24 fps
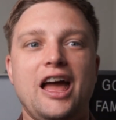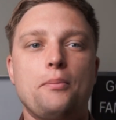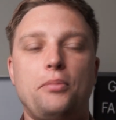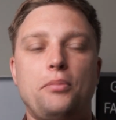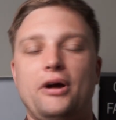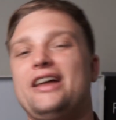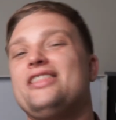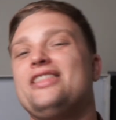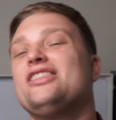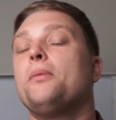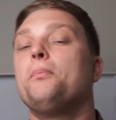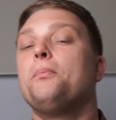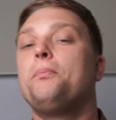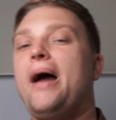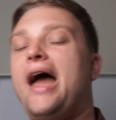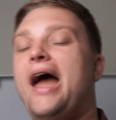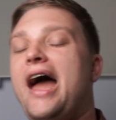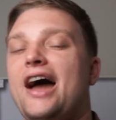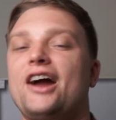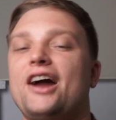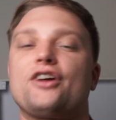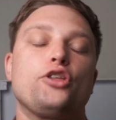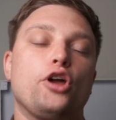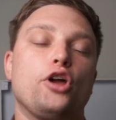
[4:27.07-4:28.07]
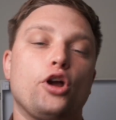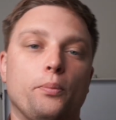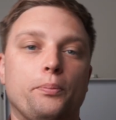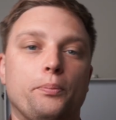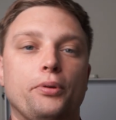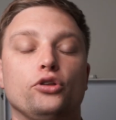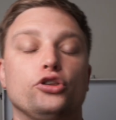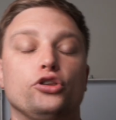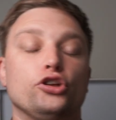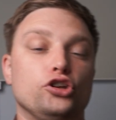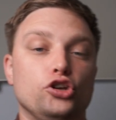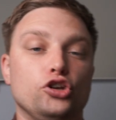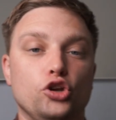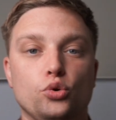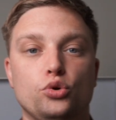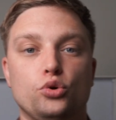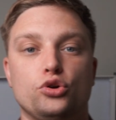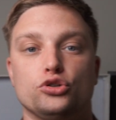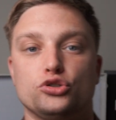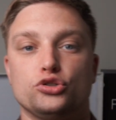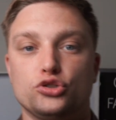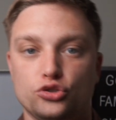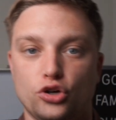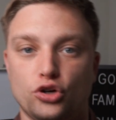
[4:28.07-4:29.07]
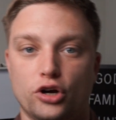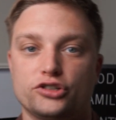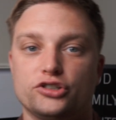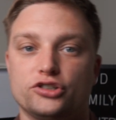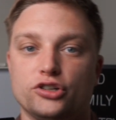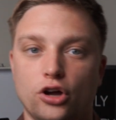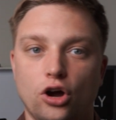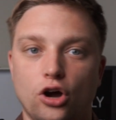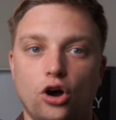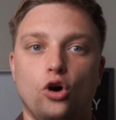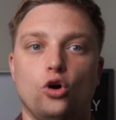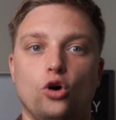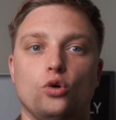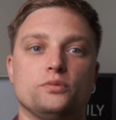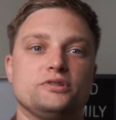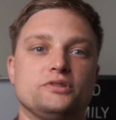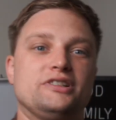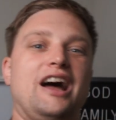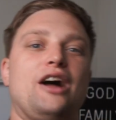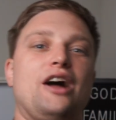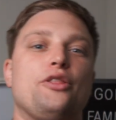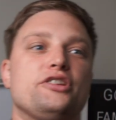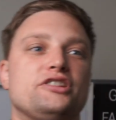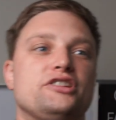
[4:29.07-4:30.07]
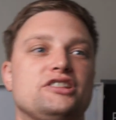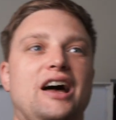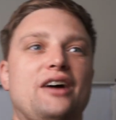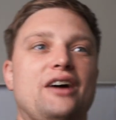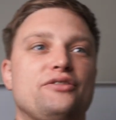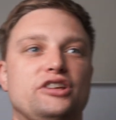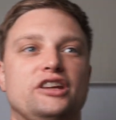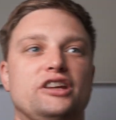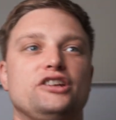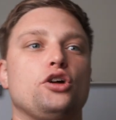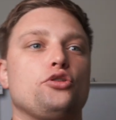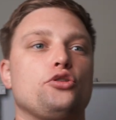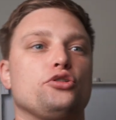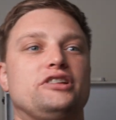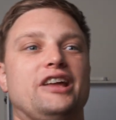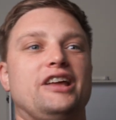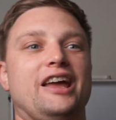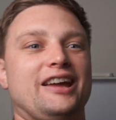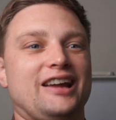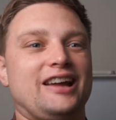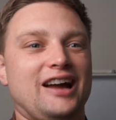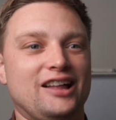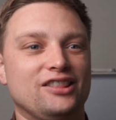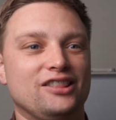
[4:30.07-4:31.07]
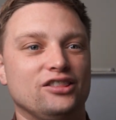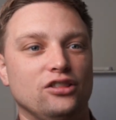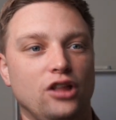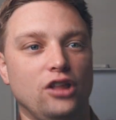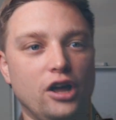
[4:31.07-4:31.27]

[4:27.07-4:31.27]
but in the back, they are building new construction homes. Now, this is obviously another take on